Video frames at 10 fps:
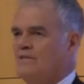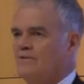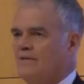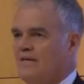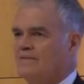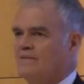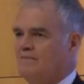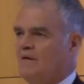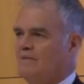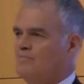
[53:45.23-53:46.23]
the internet
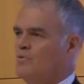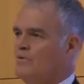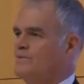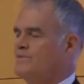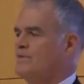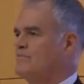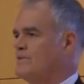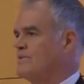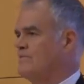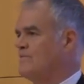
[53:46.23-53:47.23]
and my employment's at
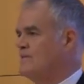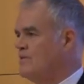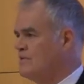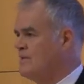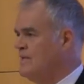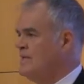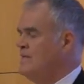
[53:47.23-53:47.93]
risk if I do.